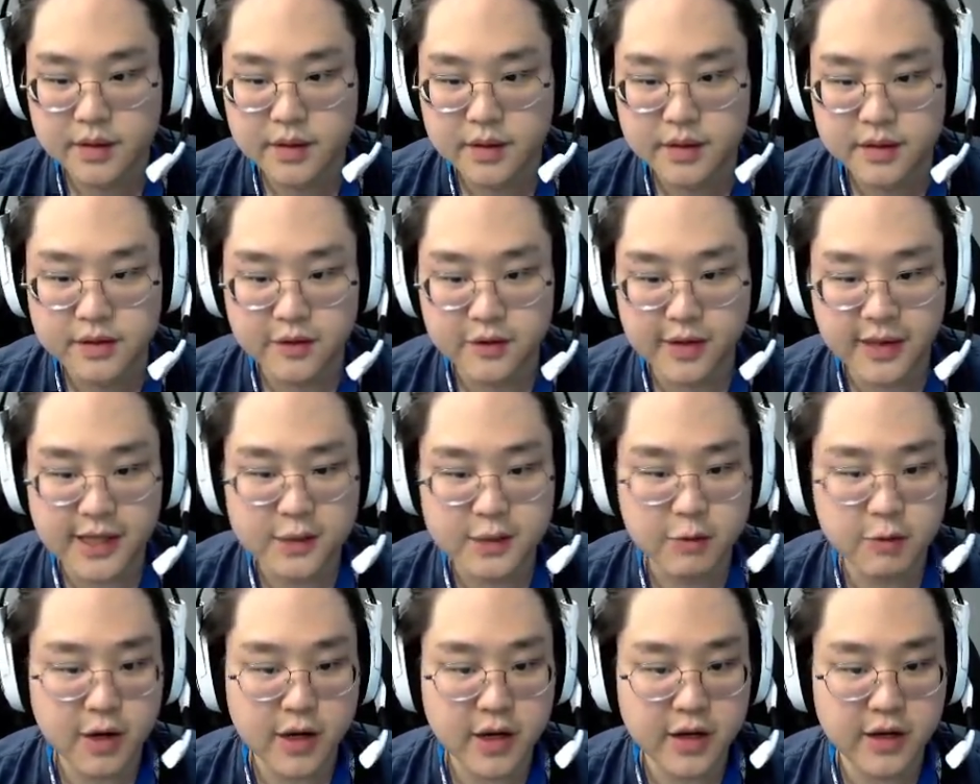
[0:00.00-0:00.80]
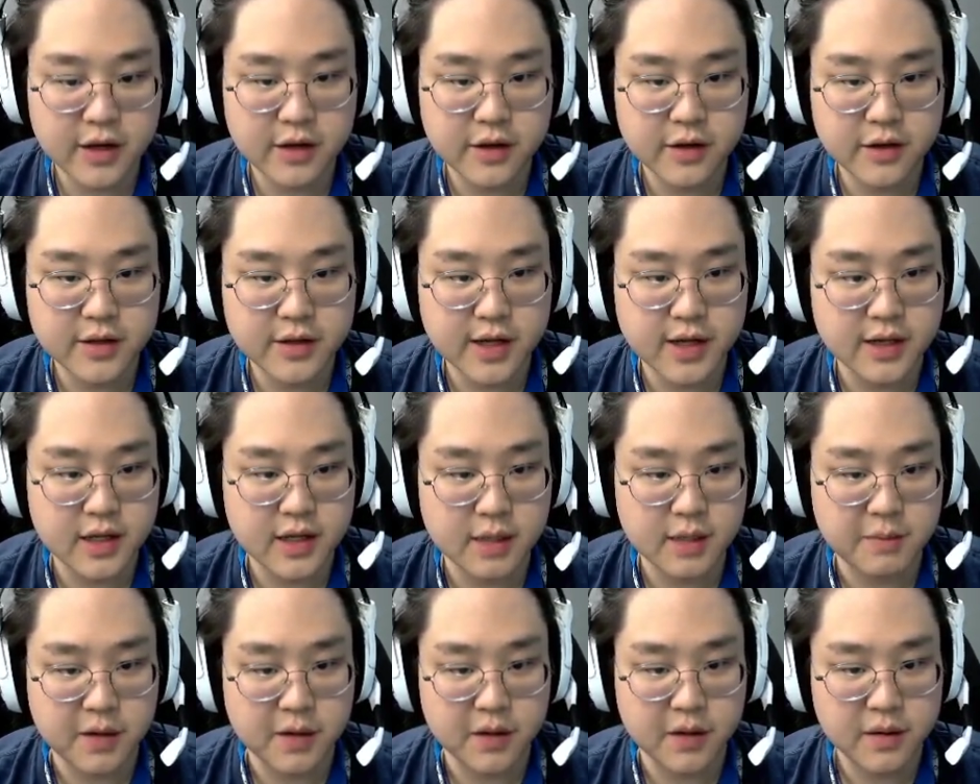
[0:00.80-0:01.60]
So that's why you take
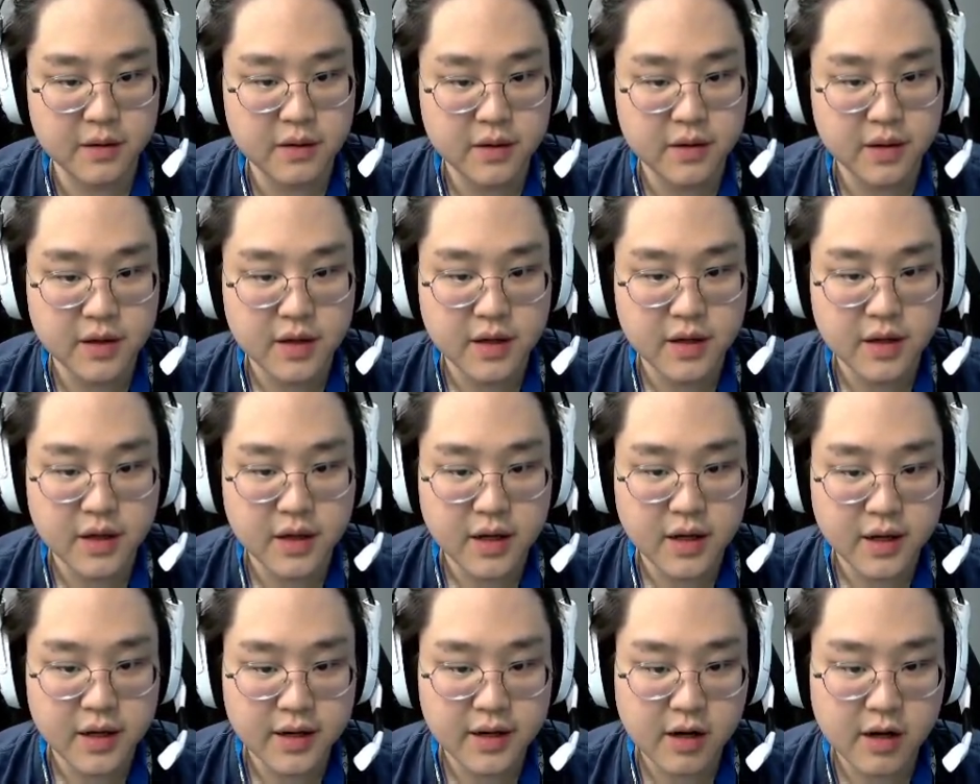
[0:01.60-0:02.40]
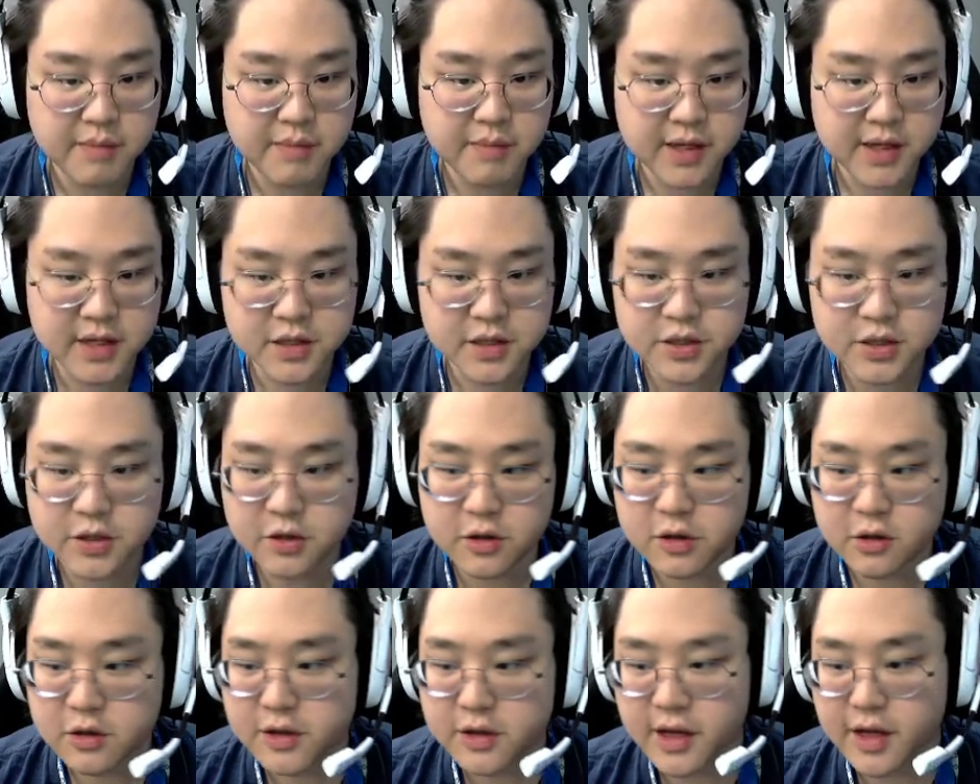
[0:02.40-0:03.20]
TP. Now I'm making
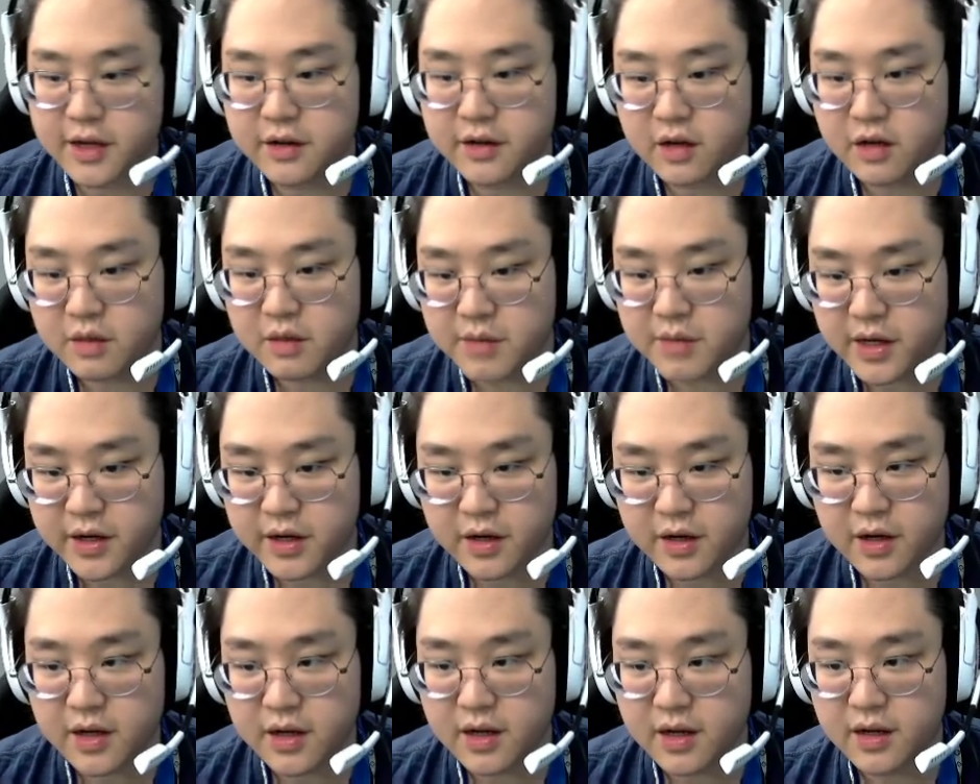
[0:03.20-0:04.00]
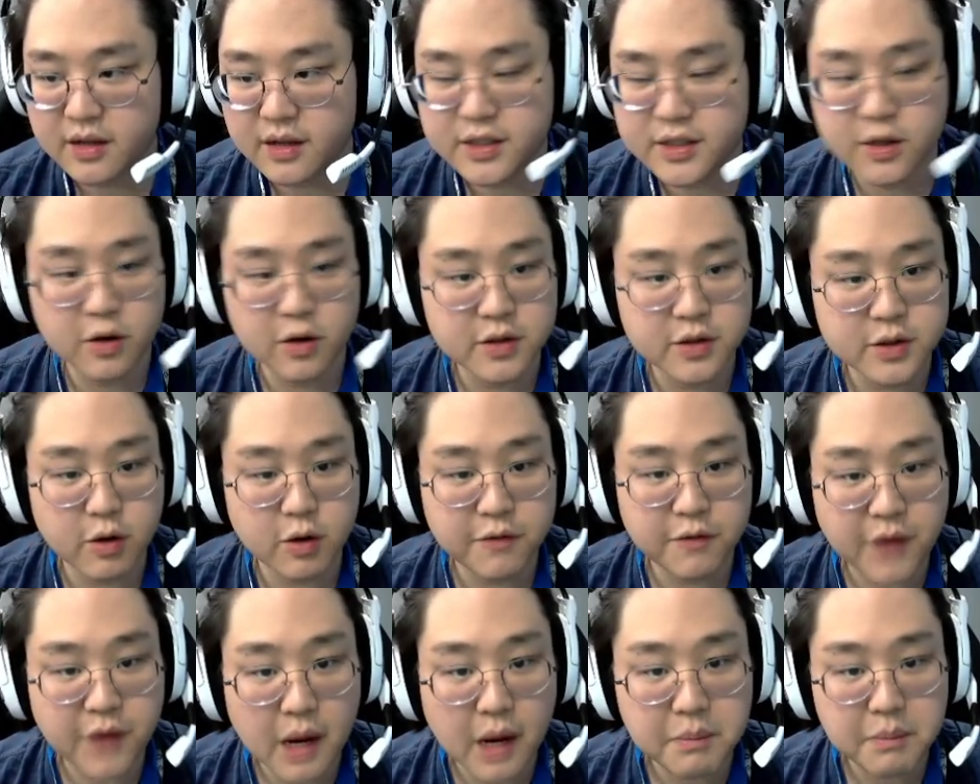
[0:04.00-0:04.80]
sure that none of my... So
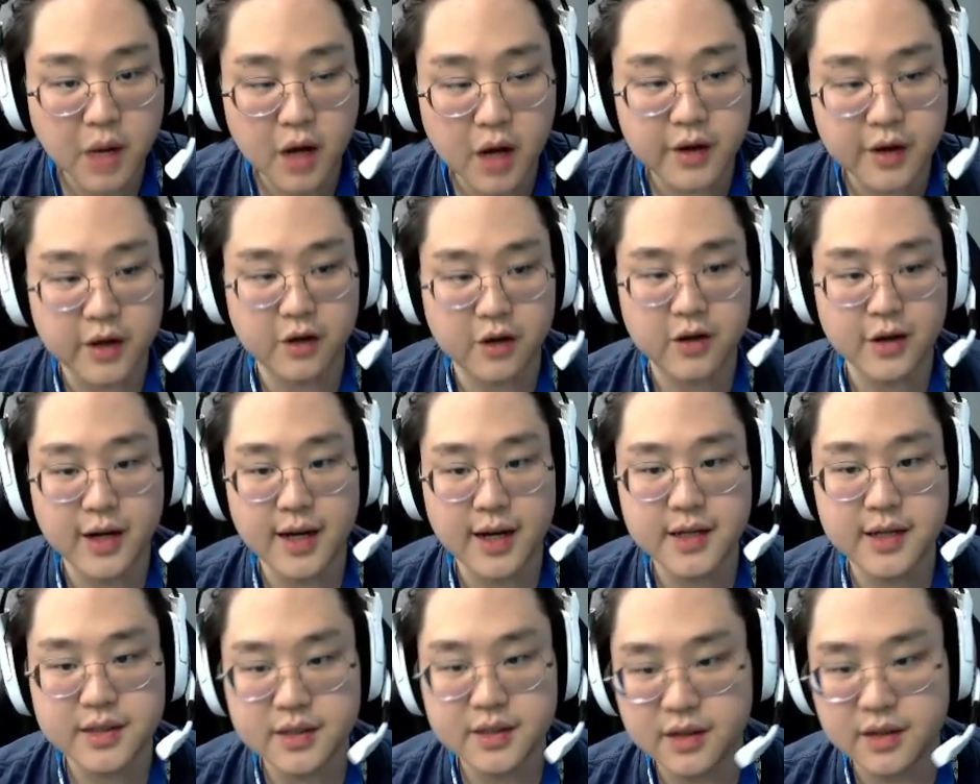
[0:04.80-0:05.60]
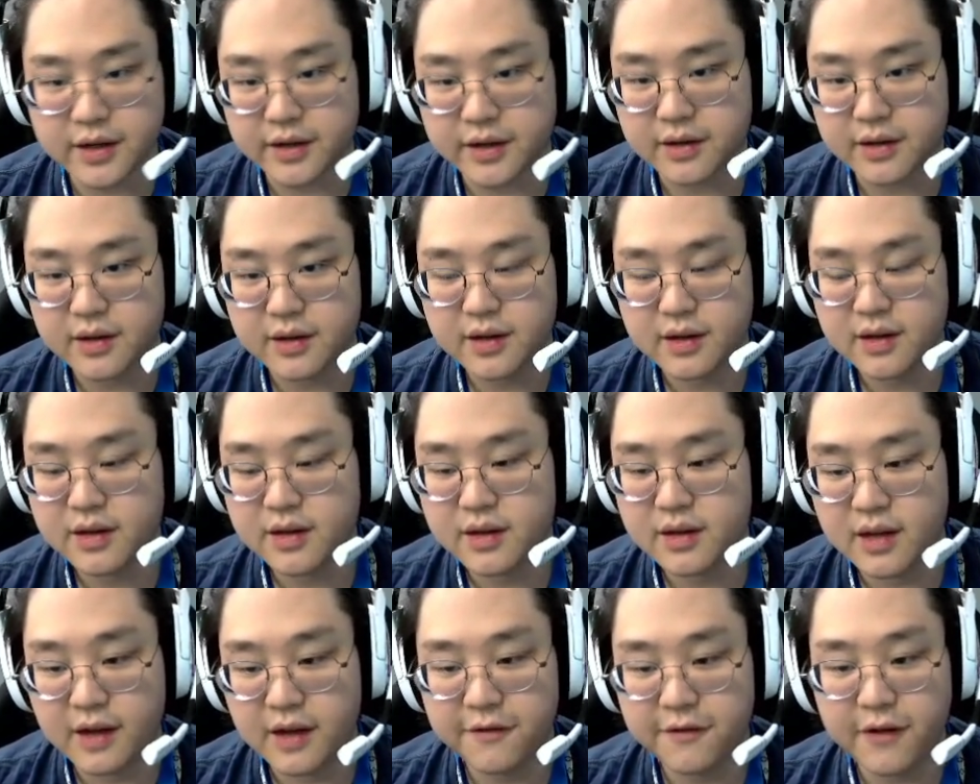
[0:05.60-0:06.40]
if I'm not here, guys, like,
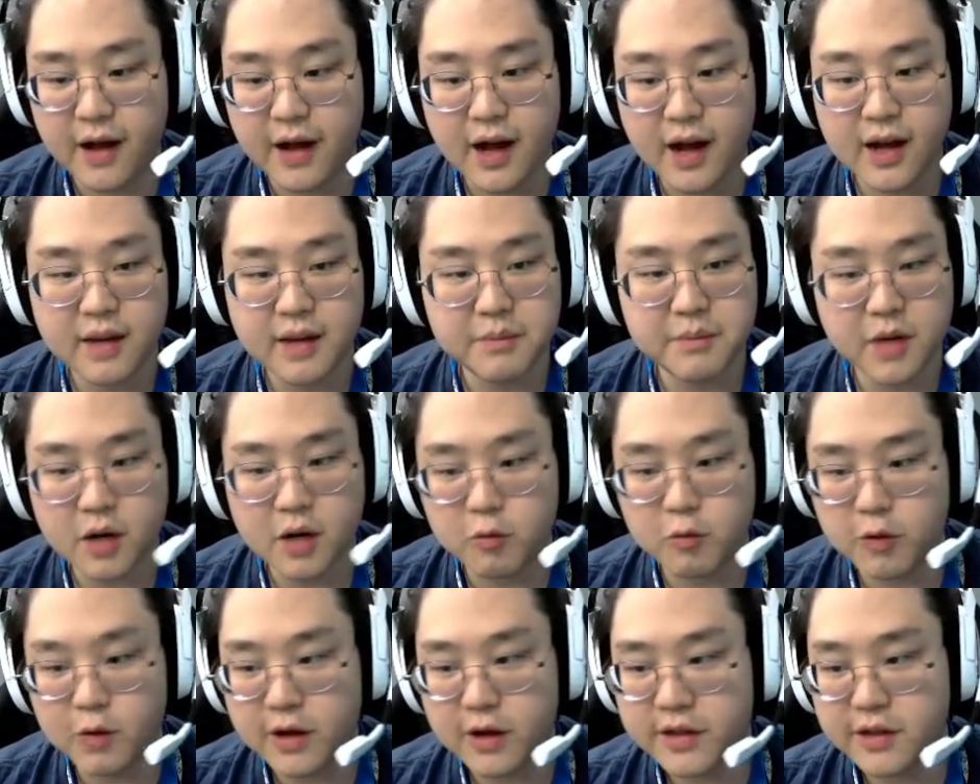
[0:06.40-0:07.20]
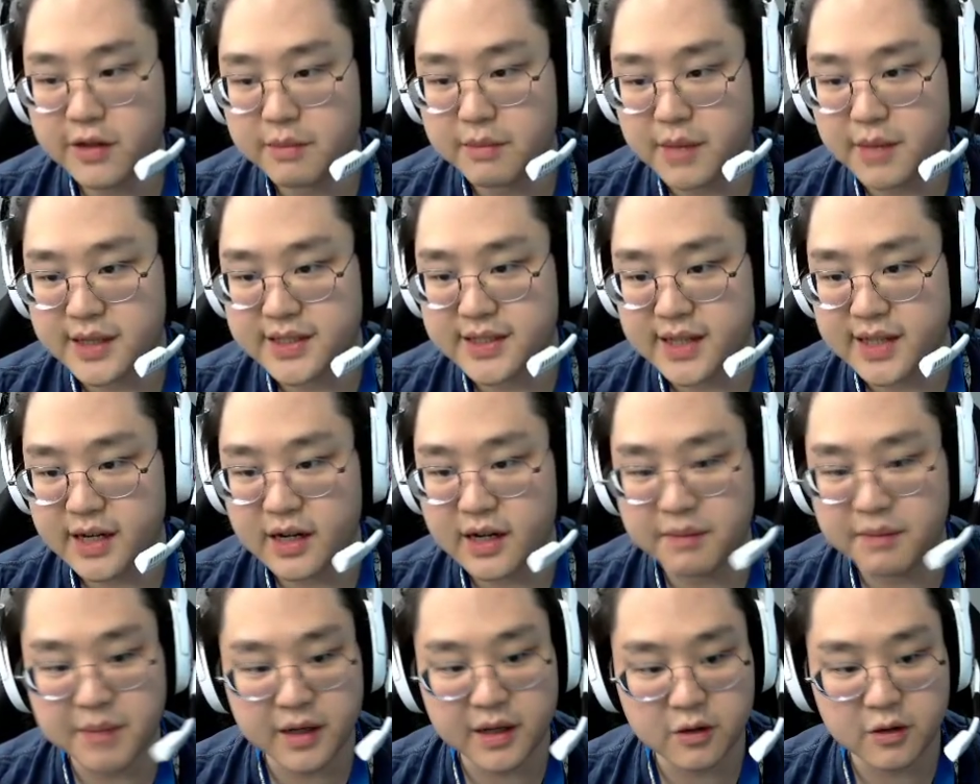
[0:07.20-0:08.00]
if I am not with my set
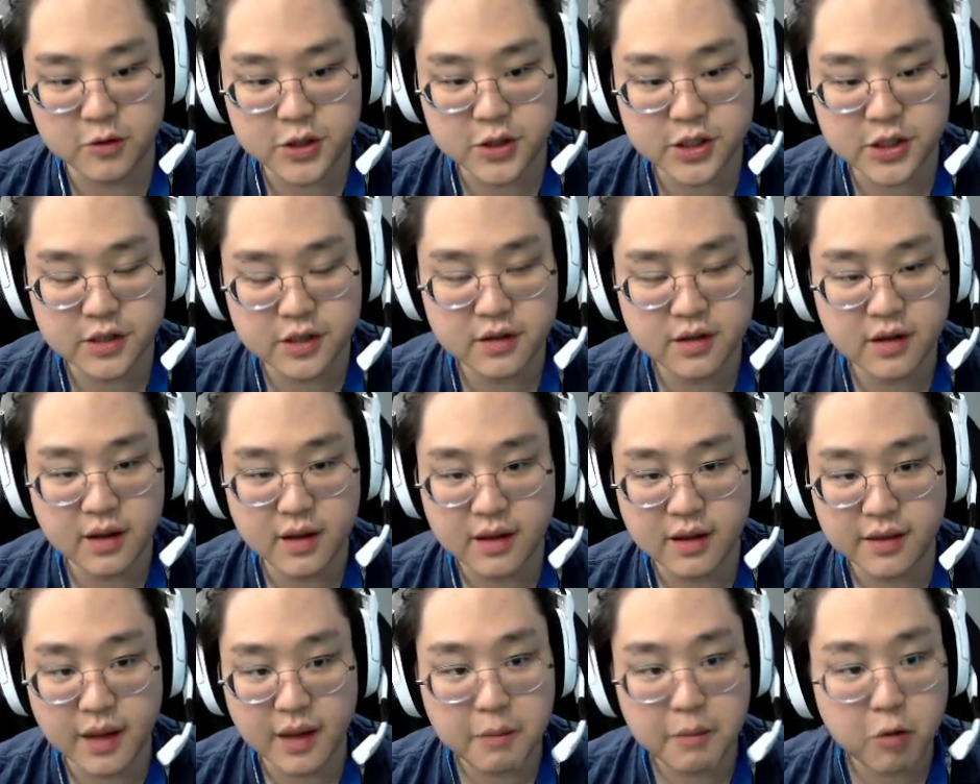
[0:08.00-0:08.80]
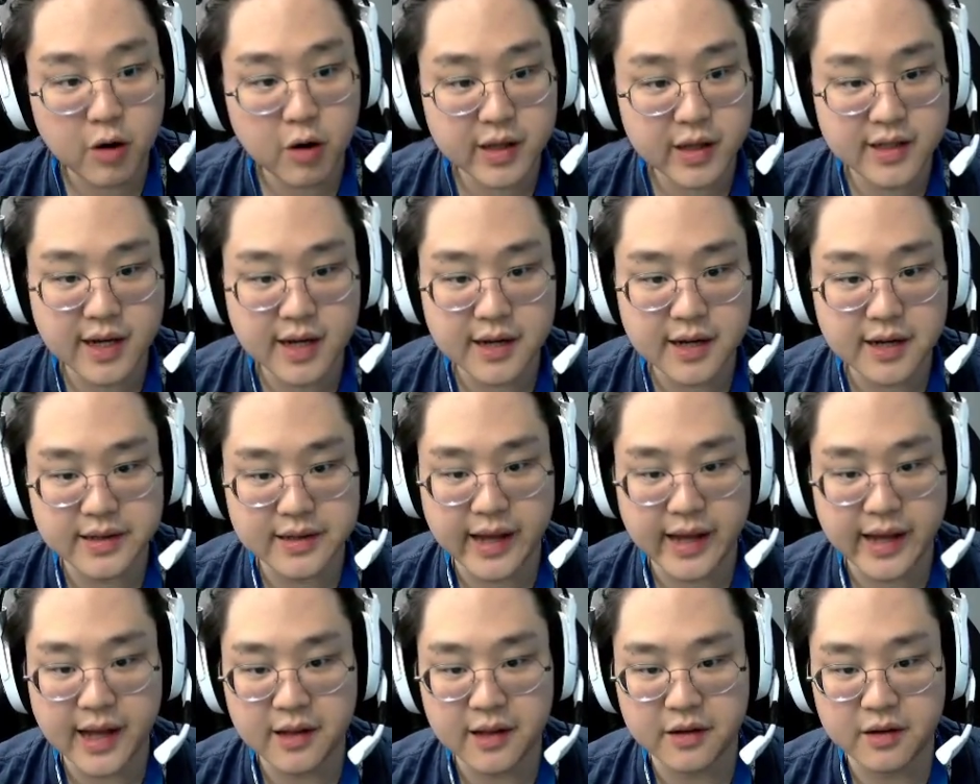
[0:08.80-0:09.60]
and my Lucian, they probably die to
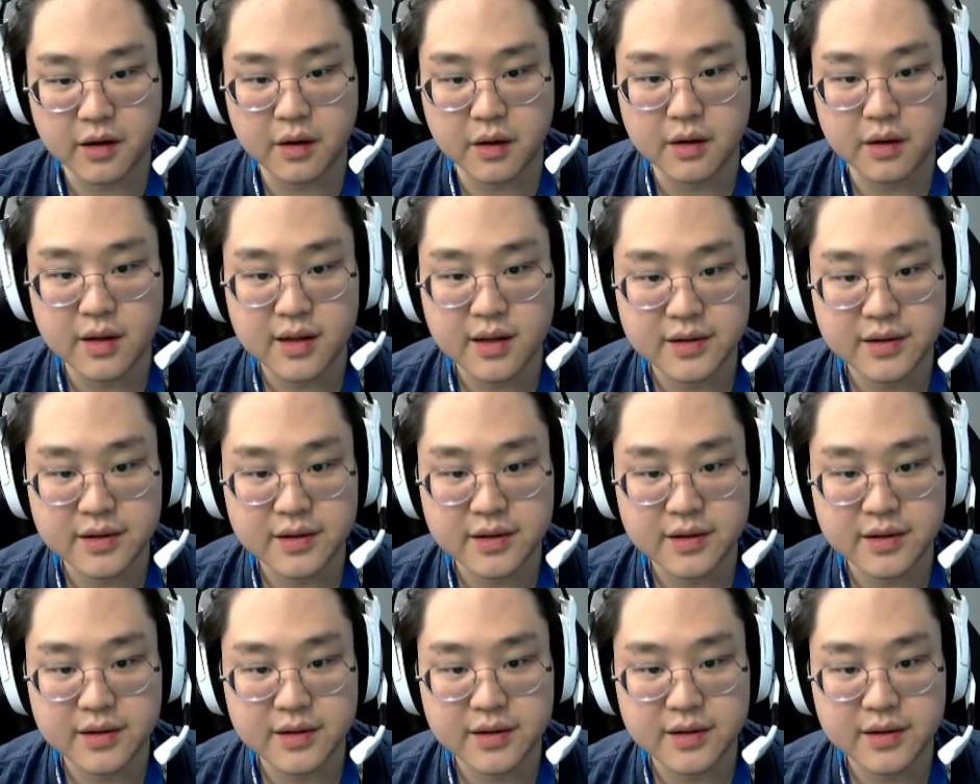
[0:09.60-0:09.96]
Talon.